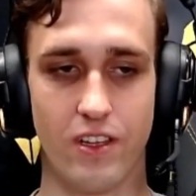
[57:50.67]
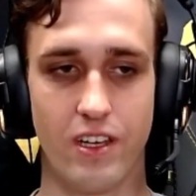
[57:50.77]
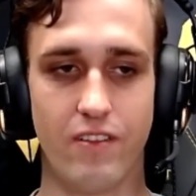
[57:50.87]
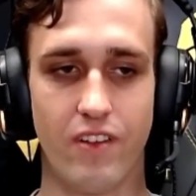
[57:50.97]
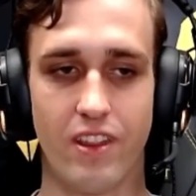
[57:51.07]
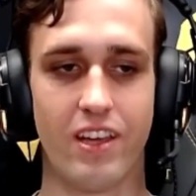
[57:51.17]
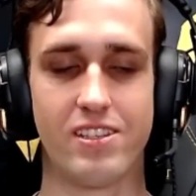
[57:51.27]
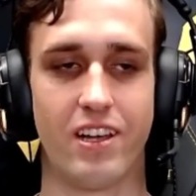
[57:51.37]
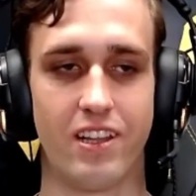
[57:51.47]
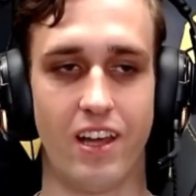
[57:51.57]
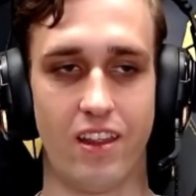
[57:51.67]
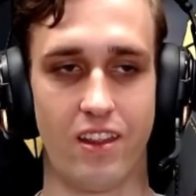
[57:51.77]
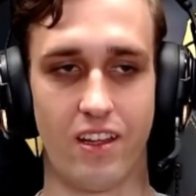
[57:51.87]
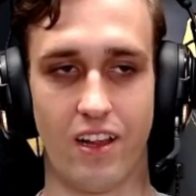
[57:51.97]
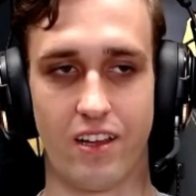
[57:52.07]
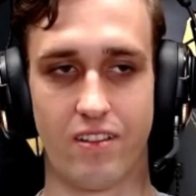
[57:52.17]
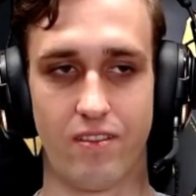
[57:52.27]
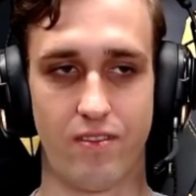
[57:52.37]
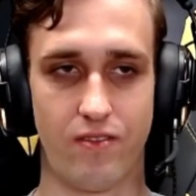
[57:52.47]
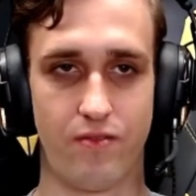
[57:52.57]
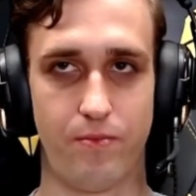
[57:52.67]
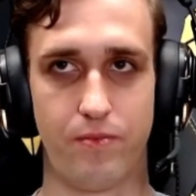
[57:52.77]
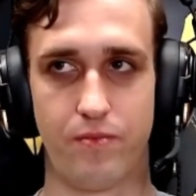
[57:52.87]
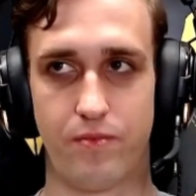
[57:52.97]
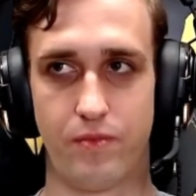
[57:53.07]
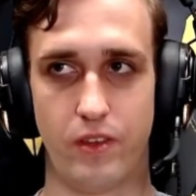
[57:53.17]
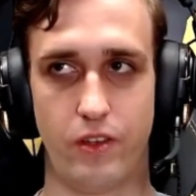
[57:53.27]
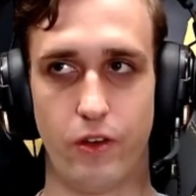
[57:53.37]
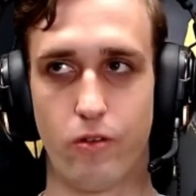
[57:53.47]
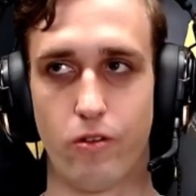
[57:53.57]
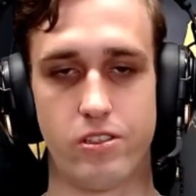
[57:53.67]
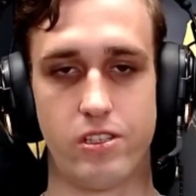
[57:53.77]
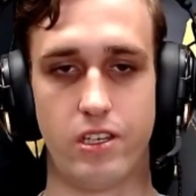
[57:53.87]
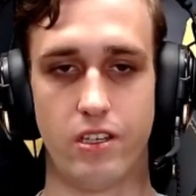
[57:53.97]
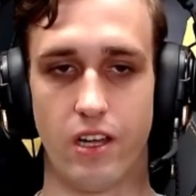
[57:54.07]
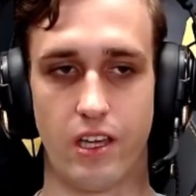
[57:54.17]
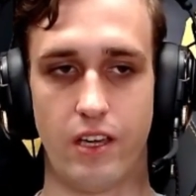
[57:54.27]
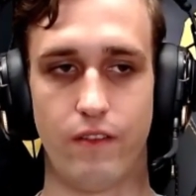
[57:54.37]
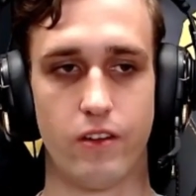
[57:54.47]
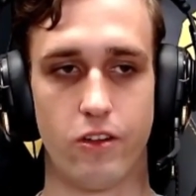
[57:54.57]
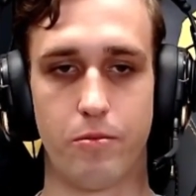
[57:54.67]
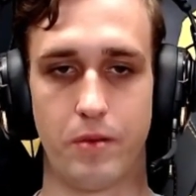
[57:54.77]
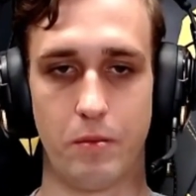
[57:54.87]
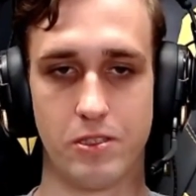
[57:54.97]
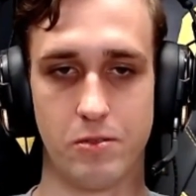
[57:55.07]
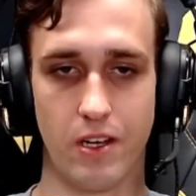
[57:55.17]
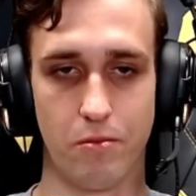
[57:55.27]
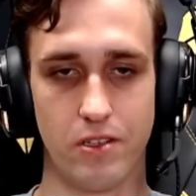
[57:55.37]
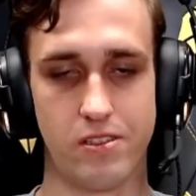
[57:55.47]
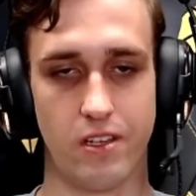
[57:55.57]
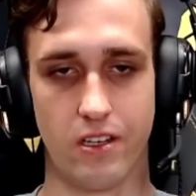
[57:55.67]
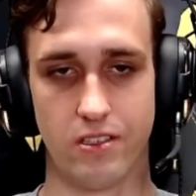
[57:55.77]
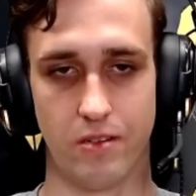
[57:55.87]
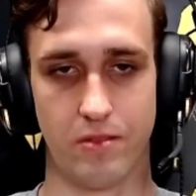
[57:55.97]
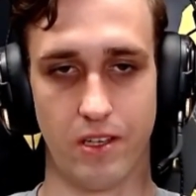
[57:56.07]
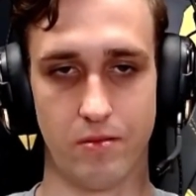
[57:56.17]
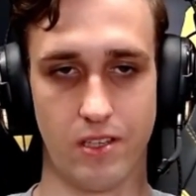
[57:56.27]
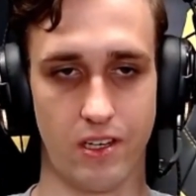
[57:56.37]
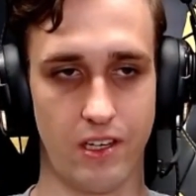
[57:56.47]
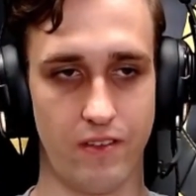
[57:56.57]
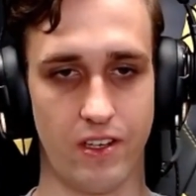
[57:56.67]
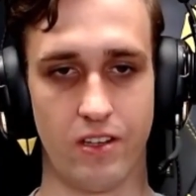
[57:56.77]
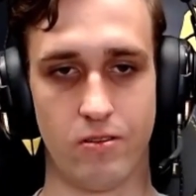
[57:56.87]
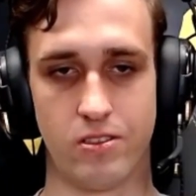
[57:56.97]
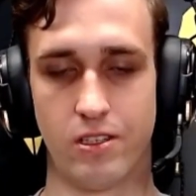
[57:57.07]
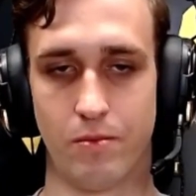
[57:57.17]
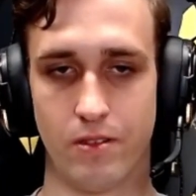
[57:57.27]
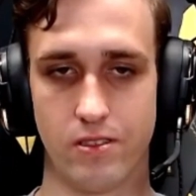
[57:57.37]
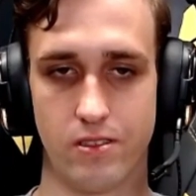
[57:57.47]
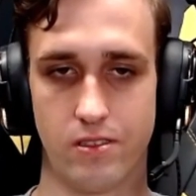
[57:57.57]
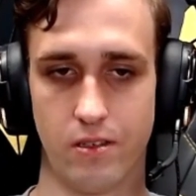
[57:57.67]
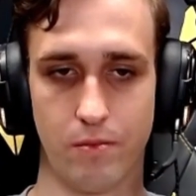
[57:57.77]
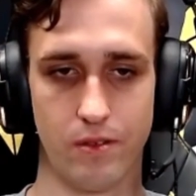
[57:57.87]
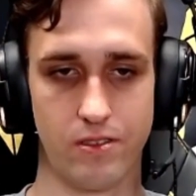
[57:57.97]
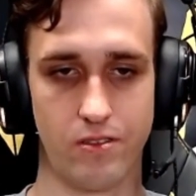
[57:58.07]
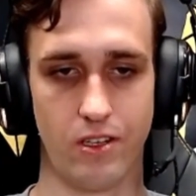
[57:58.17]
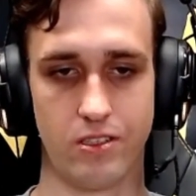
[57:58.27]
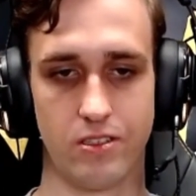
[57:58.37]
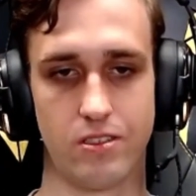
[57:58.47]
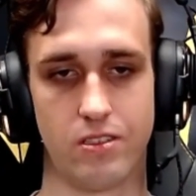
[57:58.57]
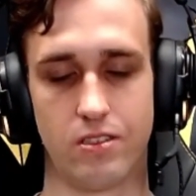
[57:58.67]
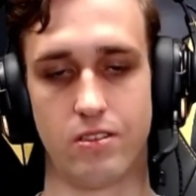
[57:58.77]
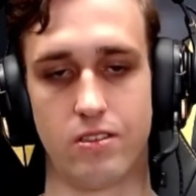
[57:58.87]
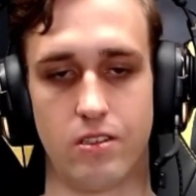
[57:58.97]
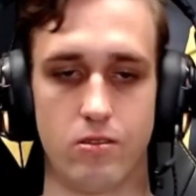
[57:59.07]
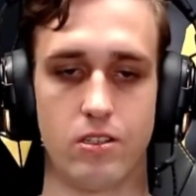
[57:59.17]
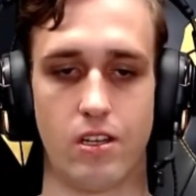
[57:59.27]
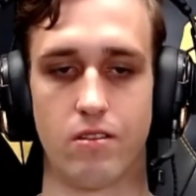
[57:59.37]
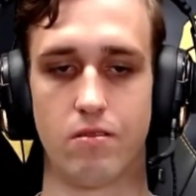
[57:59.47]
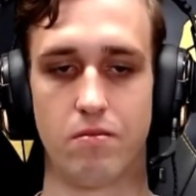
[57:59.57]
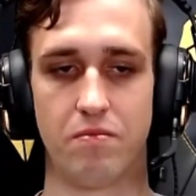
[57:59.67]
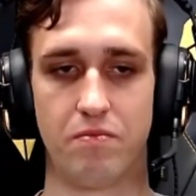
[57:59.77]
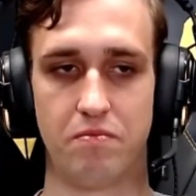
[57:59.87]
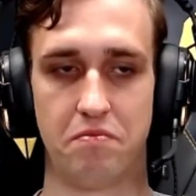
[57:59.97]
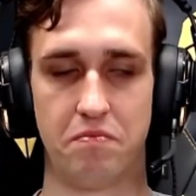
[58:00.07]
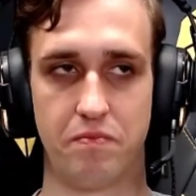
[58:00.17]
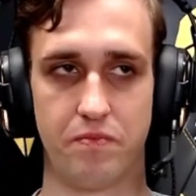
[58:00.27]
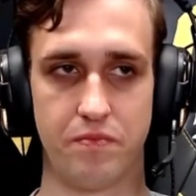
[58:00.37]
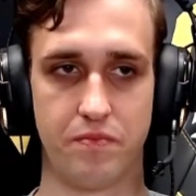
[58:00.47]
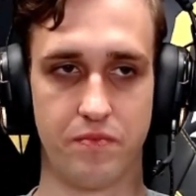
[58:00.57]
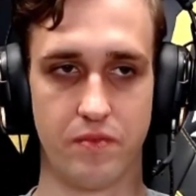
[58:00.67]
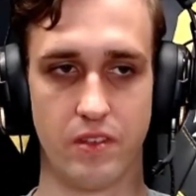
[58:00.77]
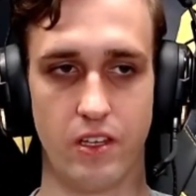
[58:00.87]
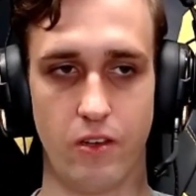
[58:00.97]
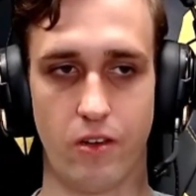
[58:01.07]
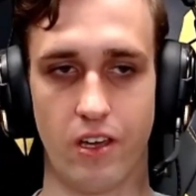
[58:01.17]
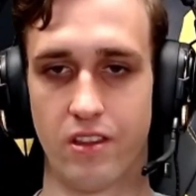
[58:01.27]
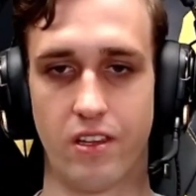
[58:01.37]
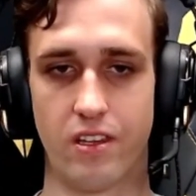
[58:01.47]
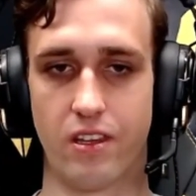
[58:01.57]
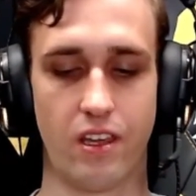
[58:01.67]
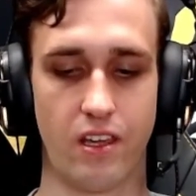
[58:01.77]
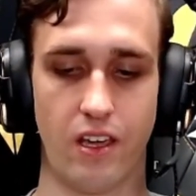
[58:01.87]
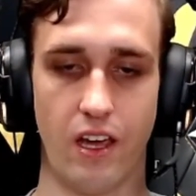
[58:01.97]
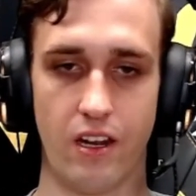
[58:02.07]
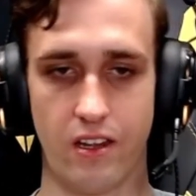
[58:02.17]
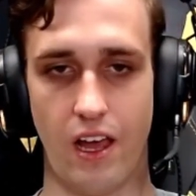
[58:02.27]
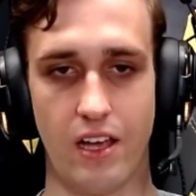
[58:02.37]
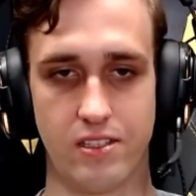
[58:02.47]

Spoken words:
even things like that. I think like you could see like even top teams make mistakes sometimes, like even in those simple situations. So just like you can get it as